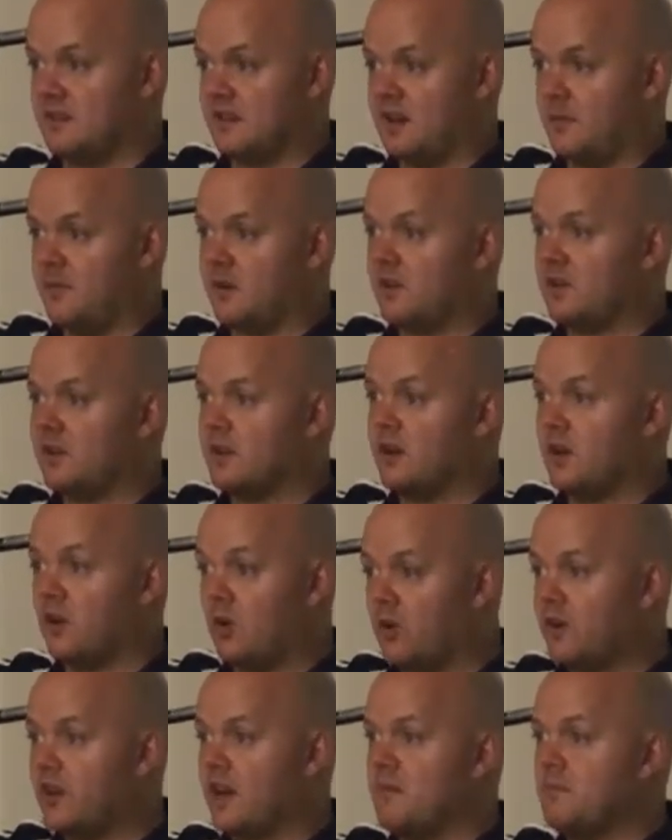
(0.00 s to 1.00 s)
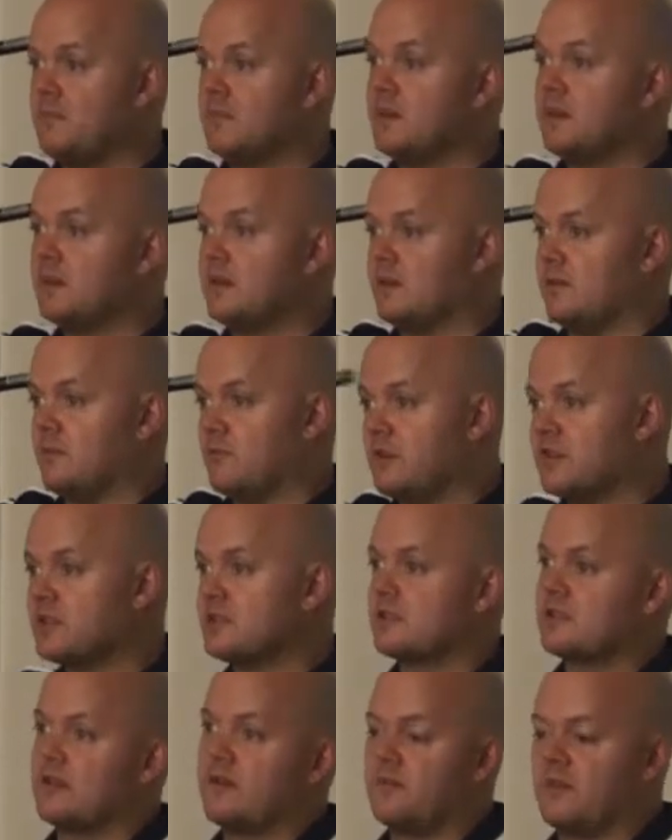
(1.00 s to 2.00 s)
Am I going to load him and risk
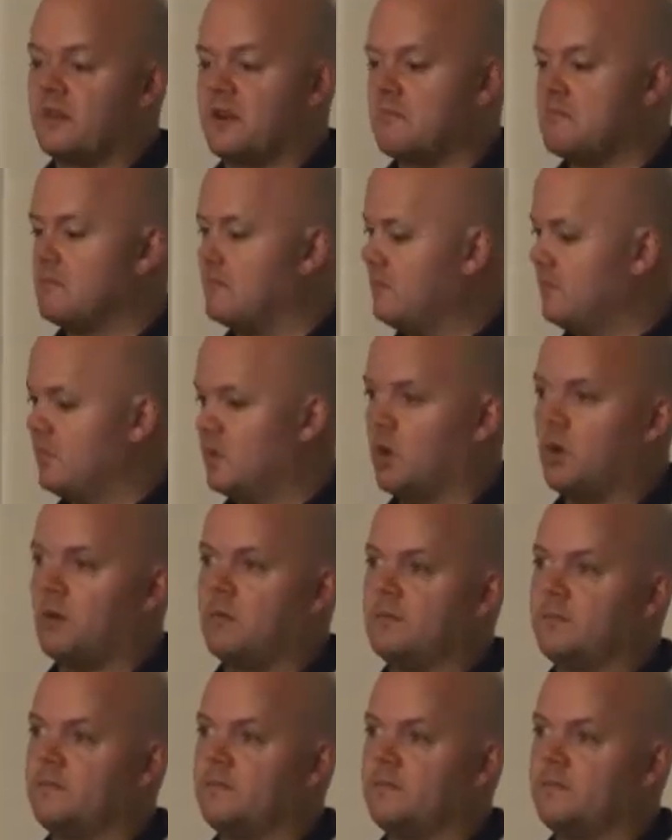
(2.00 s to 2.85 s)
stuff with him? No.